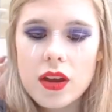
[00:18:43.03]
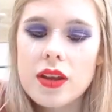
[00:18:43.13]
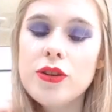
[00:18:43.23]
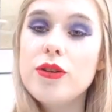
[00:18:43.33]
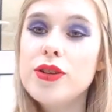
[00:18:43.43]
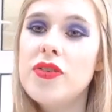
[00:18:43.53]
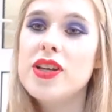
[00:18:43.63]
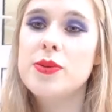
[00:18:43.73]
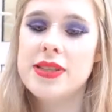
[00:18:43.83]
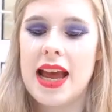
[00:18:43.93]

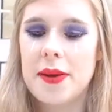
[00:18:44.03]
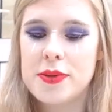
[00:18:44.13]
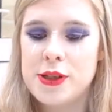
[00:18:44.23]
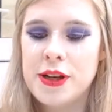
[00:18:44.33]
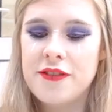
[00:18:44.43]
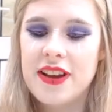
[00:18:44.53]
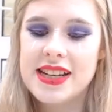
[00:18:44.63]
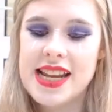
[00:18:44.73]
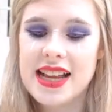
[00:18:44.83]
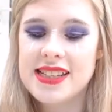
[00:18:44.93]
Nozfest was absolutely
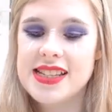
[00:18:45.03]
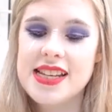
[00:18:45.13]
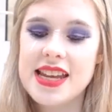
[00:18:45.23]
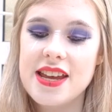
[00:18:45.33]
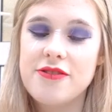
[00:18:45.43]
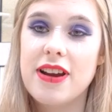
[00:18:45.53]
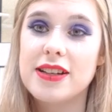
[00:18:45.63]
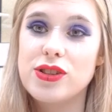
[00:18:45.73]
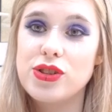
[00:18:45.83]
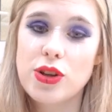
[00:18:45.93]
fantastic. It
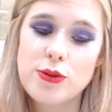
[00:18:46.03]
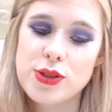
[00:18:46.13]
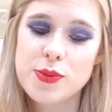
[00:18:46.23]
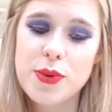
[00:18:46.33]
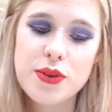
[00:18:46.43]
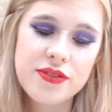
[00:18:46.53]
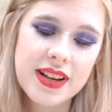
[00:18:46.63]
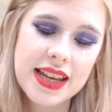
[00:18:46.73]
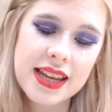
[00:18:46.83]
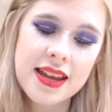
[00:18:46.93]
ran so
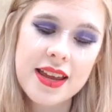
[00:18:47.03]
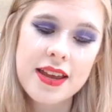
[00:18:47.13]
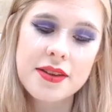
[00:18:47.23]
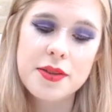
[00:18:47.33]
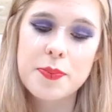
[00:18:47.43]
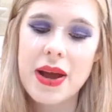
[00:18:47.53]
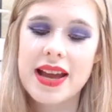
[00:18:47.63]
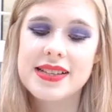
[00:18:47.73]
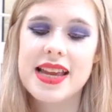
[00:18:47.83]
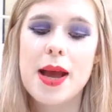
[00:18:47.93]
smoothly. The
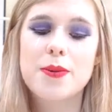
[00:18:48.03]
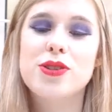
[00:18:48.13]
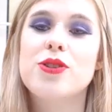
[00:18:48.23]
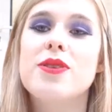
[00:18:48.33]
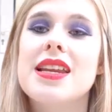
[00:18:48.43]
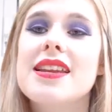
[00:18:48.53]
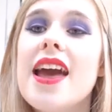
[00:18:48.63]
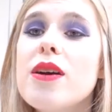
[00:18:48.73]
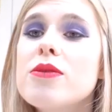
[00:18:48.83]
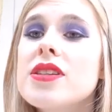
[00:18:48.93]
bands absolutely
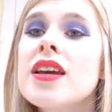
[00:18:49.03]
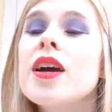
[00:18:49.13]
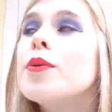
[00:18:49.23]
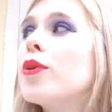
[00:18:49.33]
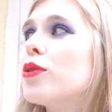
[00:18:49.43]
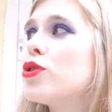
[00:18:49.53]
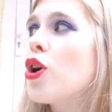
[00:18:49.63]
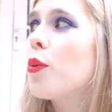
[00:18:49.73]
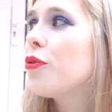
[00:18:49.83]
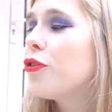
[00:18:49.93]
nailed it and were on
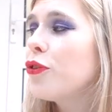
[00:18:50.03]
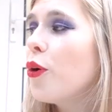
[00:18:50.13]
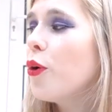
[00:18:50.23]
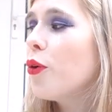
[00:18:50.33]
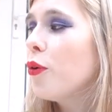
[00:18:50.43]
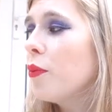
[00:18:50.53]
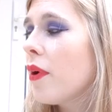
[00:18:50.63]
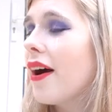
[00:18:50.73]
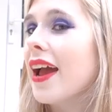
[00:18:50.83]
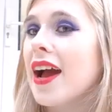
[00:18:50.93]
top form.
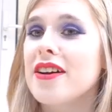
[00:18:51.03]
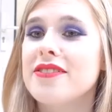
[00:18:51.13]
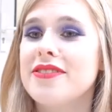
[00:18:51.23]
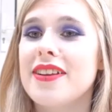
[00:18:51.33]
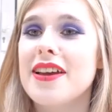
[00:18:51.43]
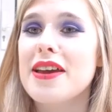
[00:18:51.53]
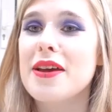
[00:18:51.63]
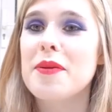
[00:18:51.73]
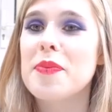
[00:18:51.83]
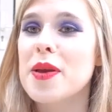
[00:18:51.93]
I have
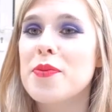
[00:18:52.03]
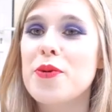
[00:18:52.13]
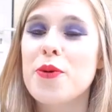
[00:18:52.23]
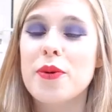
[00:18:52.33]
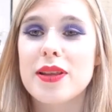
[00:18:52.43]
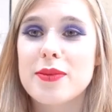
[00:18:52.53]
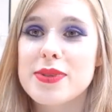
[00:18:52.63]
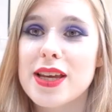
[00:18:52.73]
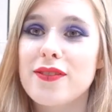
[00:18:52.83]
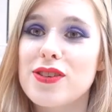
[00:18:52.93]
like people calling
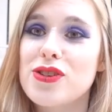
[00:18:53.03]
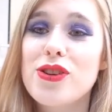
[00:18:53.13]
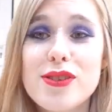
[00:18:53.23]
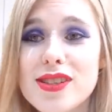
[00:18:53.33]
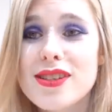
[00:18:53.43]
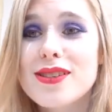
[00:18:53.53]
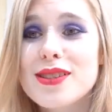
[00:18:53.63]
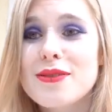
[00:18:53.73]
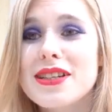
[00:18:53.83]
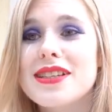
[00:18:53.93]
themselves
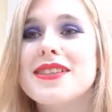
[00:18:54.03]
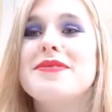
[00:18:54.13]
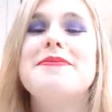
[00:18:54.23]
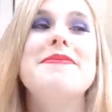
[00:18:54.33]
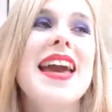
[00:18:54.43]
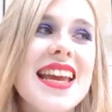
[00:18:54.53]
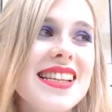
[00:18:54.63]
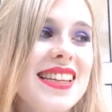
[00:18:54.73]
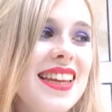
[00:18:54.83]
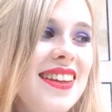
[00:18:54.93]
Nozzers, which is
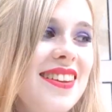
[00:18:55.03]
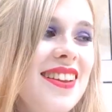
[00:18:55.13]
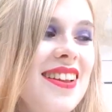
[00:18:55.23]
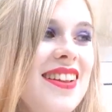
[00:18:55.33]
amazing.